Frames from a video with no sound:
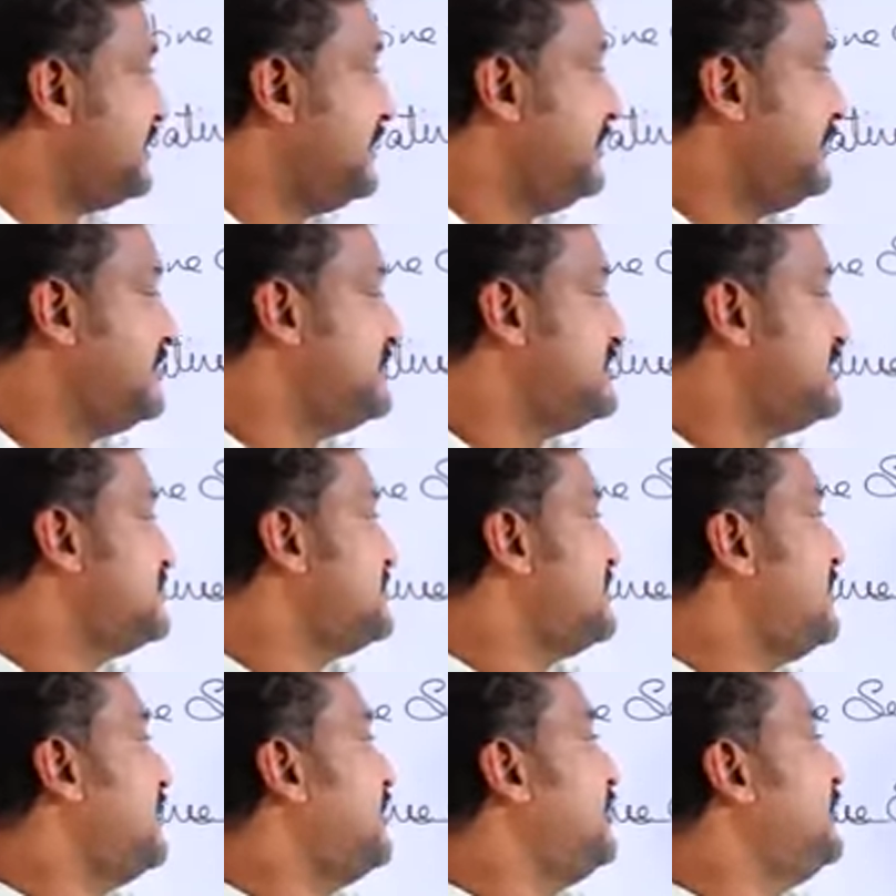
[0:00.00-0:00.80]
sentences
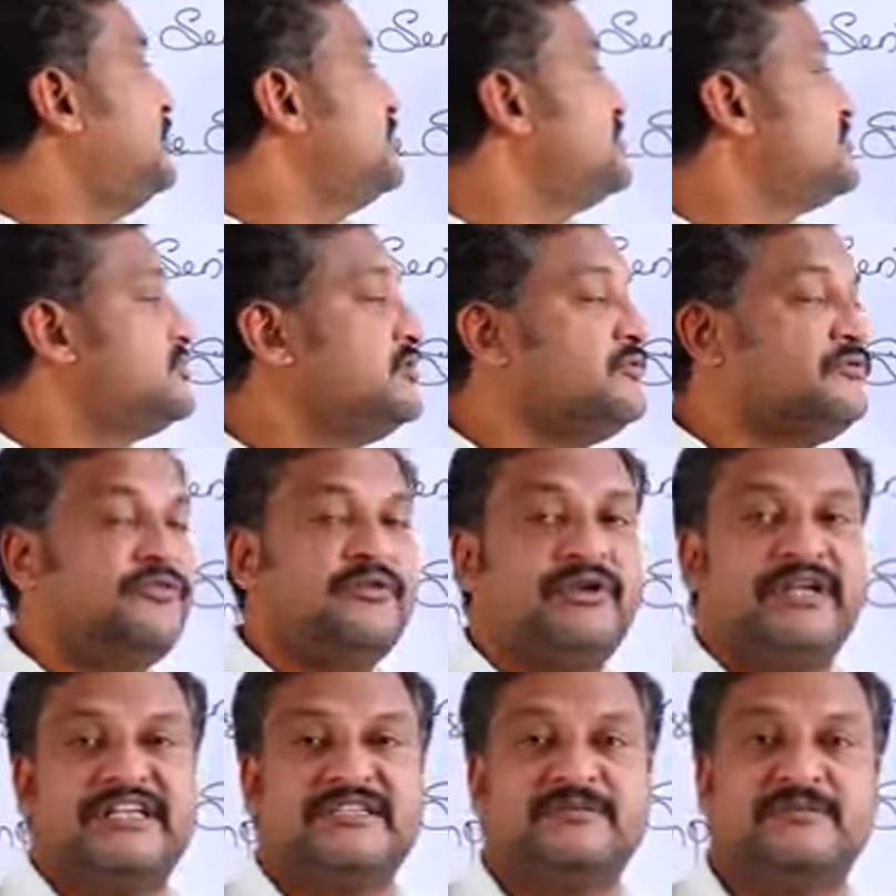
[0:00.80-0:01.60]
are used
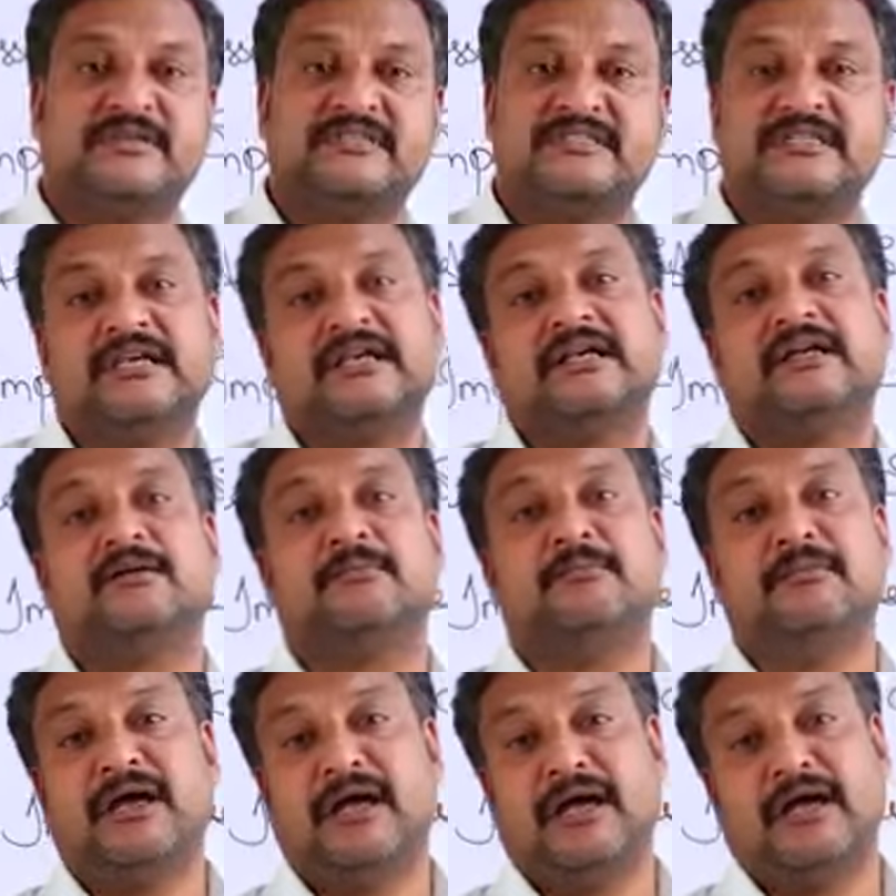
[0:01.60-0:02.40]
for expressing
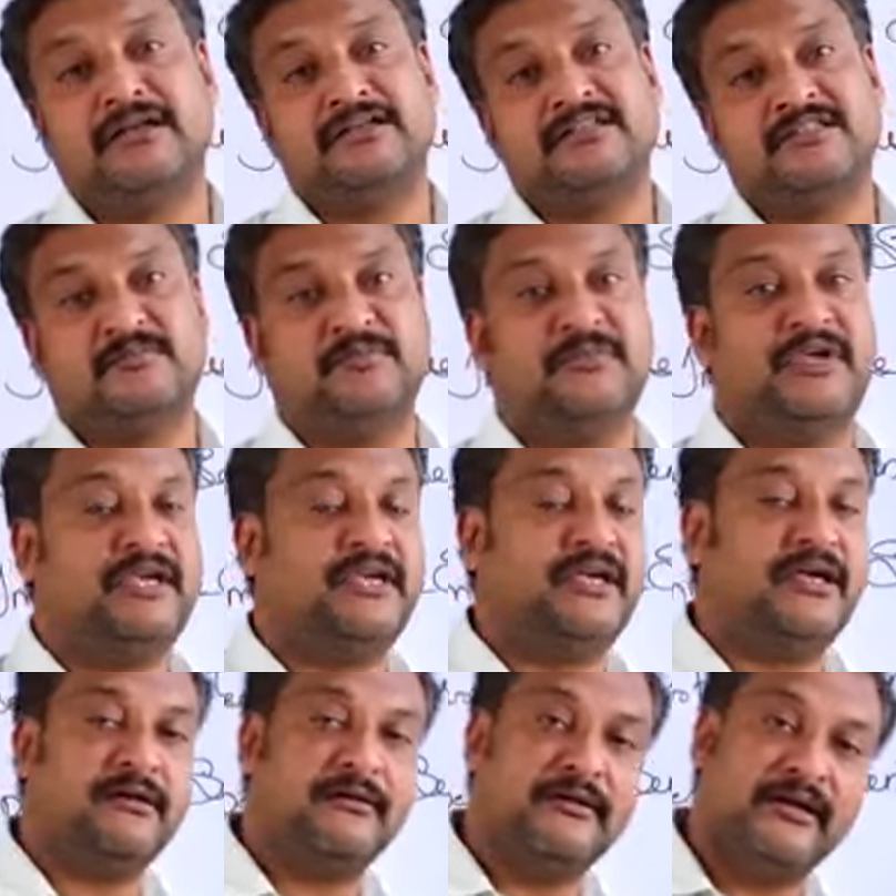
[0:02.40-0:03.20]
commands,
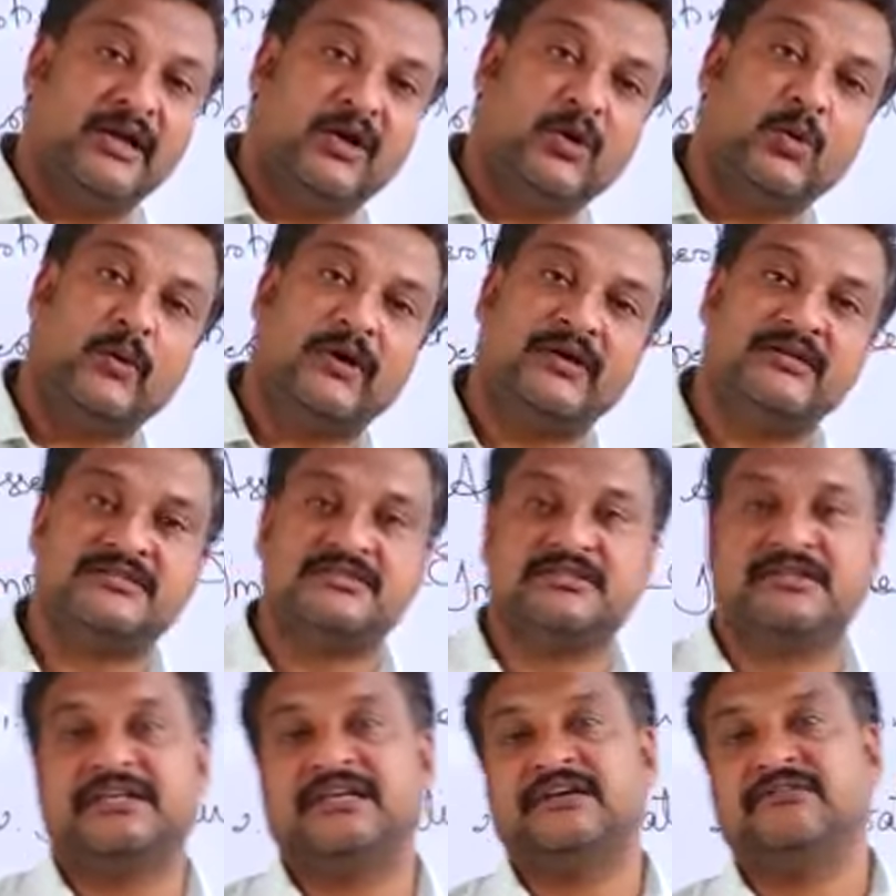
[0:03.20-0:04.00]
making
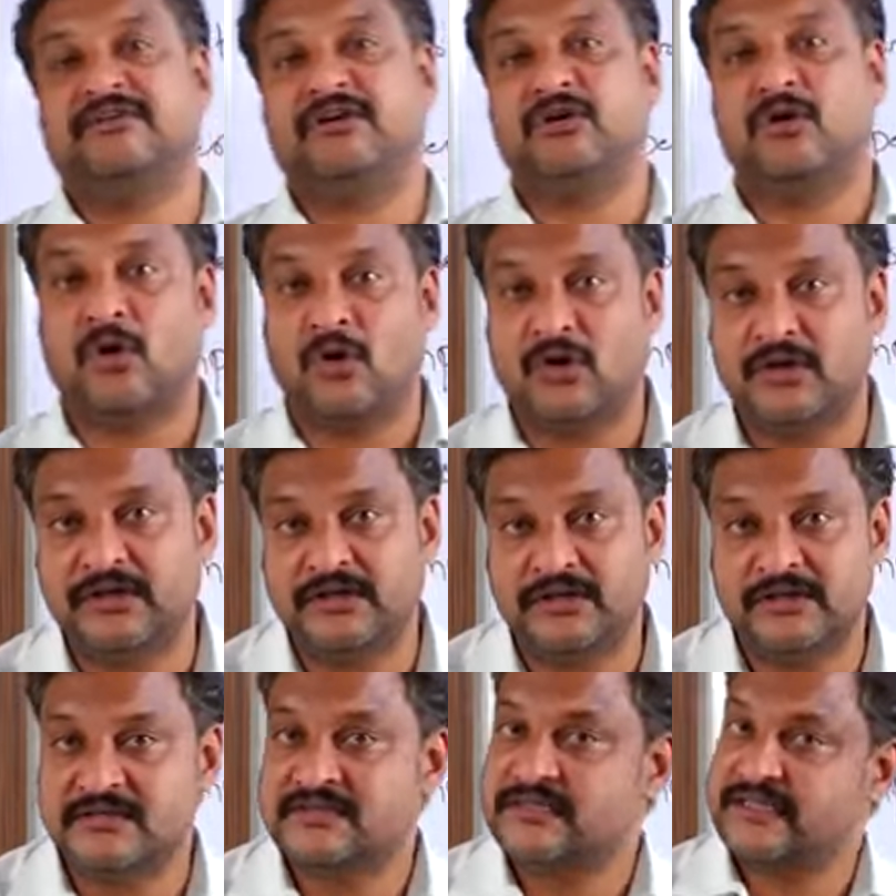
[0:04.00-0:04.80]
requests, giving
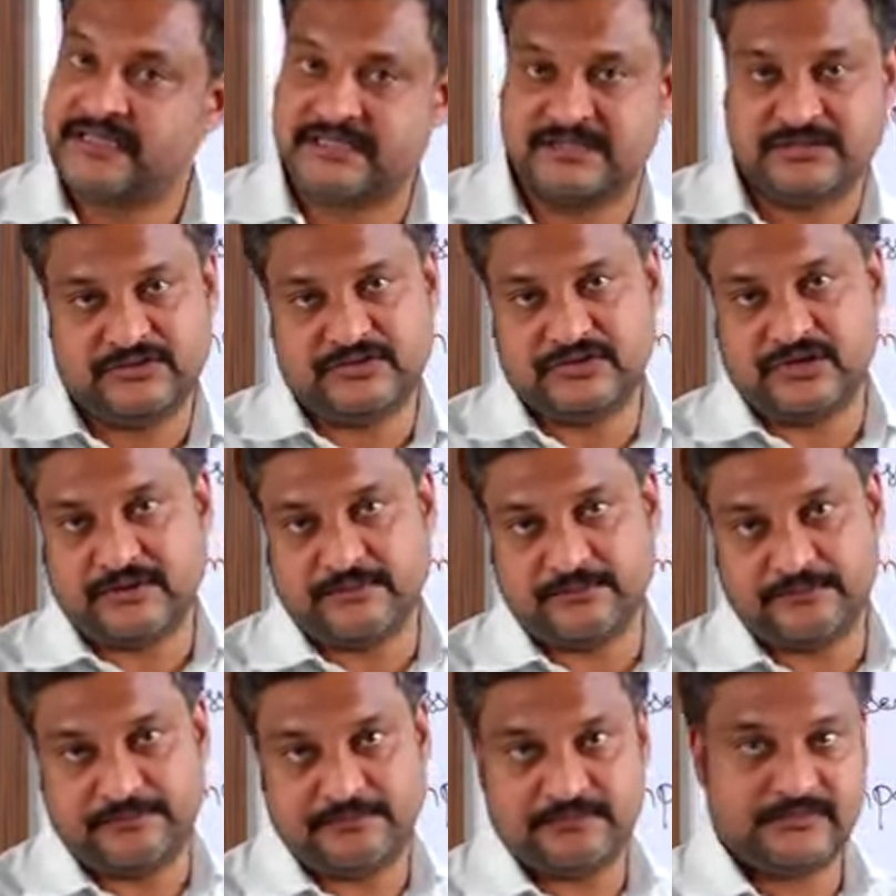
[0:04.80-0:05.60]
orders, etc.
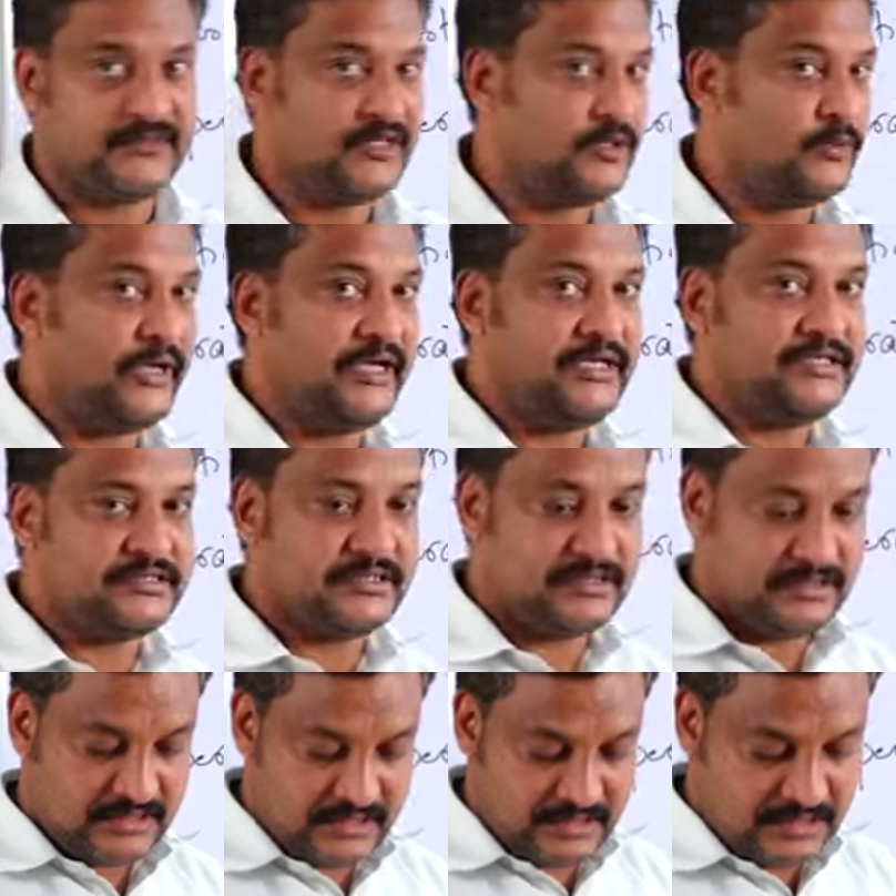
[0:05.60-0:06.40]

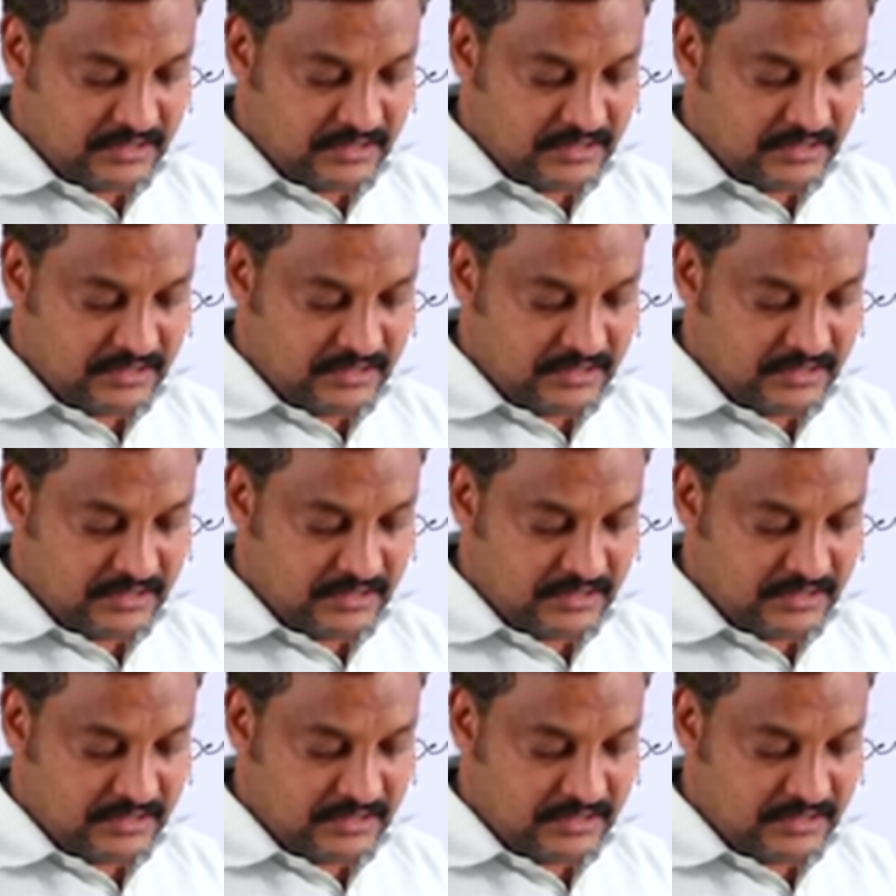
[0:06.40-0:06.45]
Right?